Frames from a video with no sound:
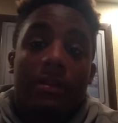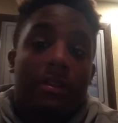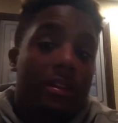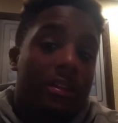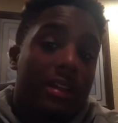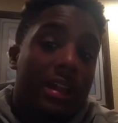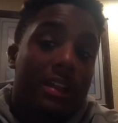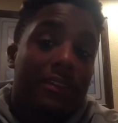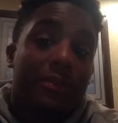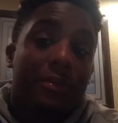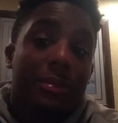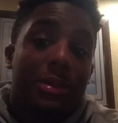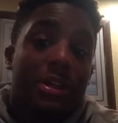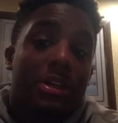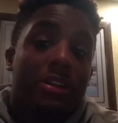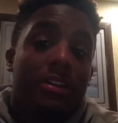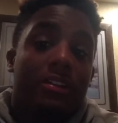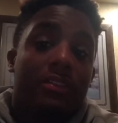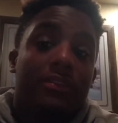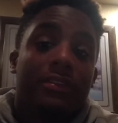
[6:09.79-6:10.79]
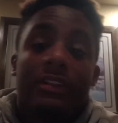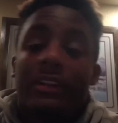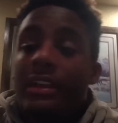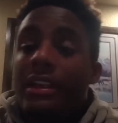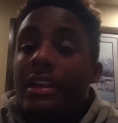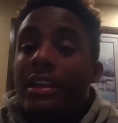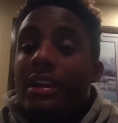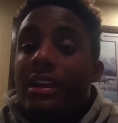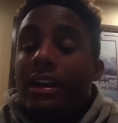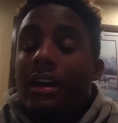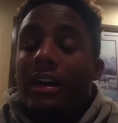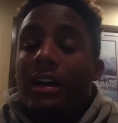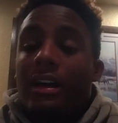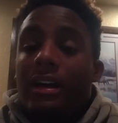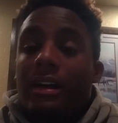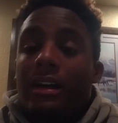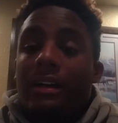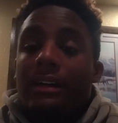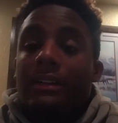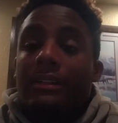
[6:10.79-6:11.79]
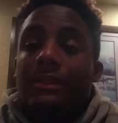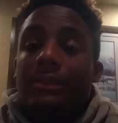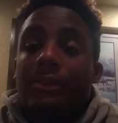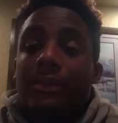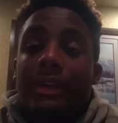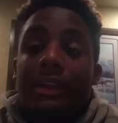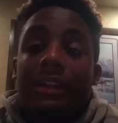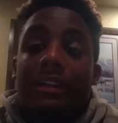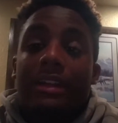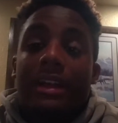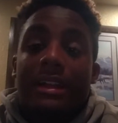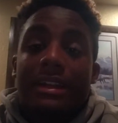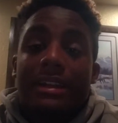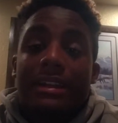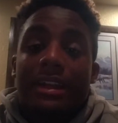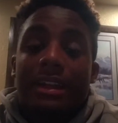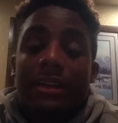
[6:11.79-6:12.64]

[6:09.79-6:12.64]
A lot of them could have. We had a lot of